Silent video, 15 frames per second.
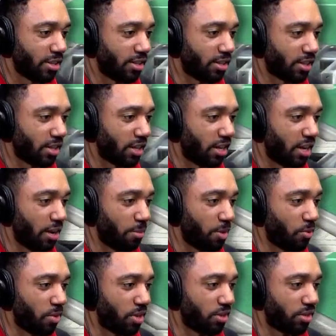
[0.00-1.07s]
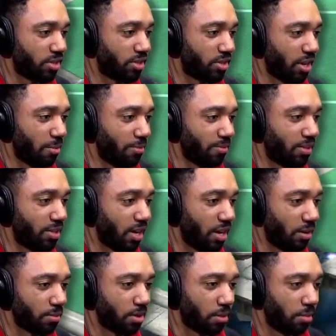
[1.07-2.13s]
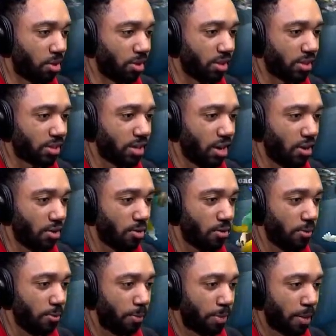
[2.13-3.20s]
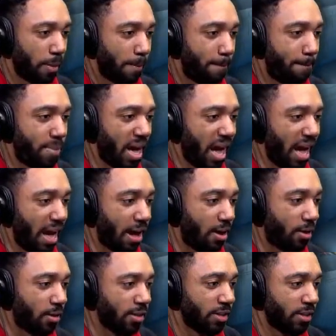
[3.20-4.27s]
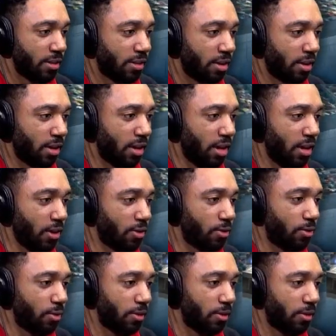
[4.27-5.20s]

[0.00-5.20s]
He's gonna get me with something dumb. Come on, let's go. Bow. Oh.